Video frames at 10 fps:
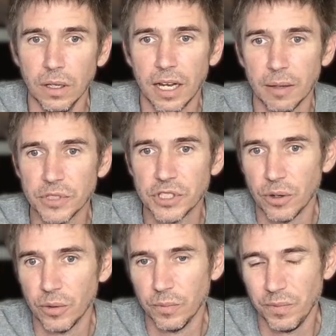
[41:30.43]

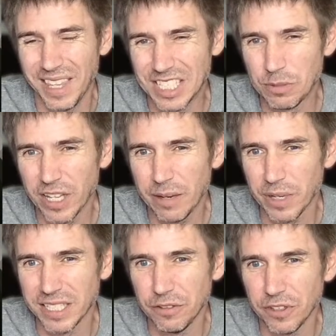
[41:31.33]
So Splat by
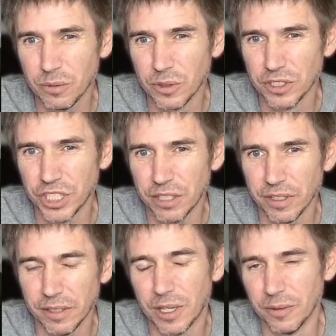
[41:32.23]
default will
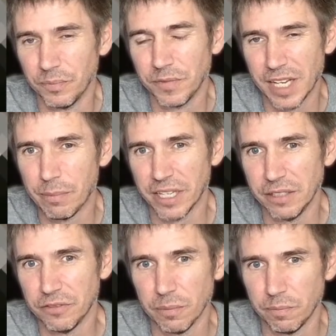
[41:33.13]
generate, well, not by
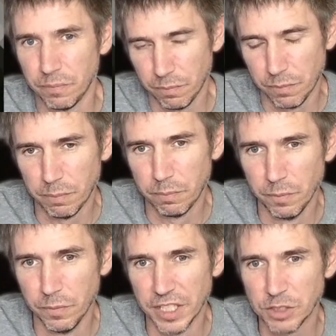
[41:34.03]
default.
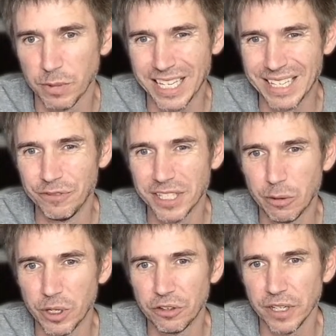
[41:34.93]
The Splat config that
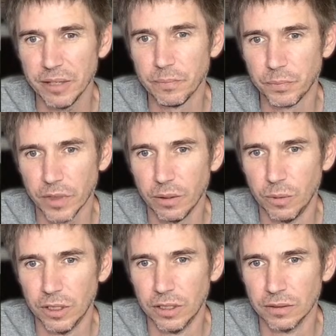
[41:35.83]
we create
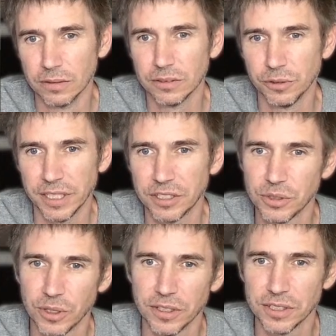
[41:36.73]
will create
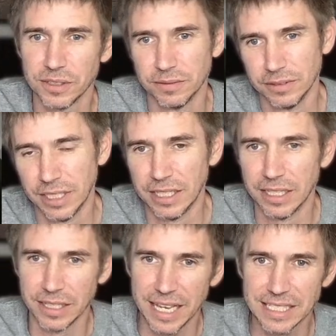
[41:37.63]
source,
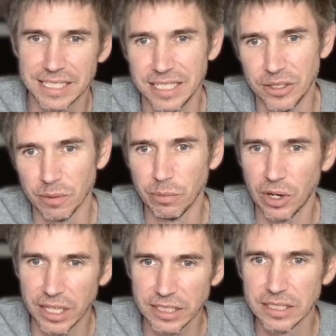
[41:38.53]
st or
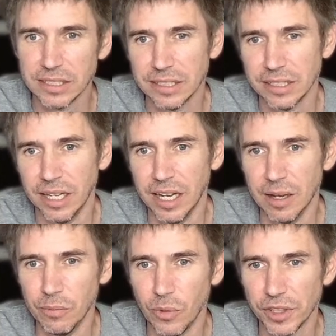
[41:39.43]
boss,
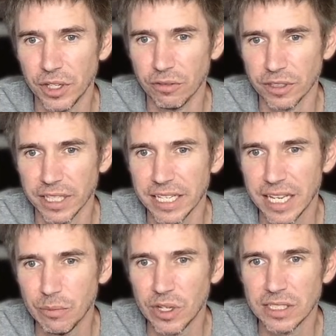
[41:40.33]
what the overlay
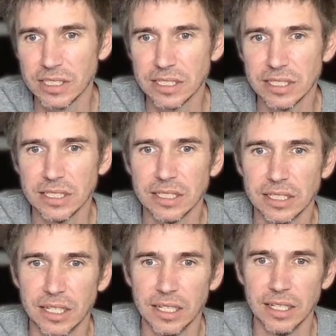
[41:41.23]
name was,
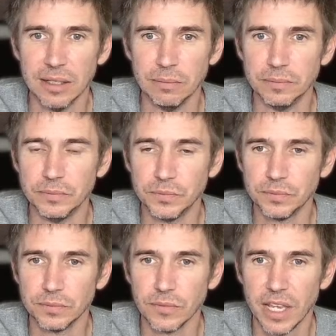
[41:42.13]
and
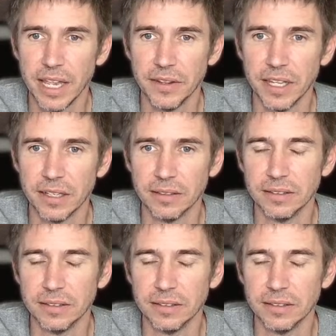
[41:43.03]
then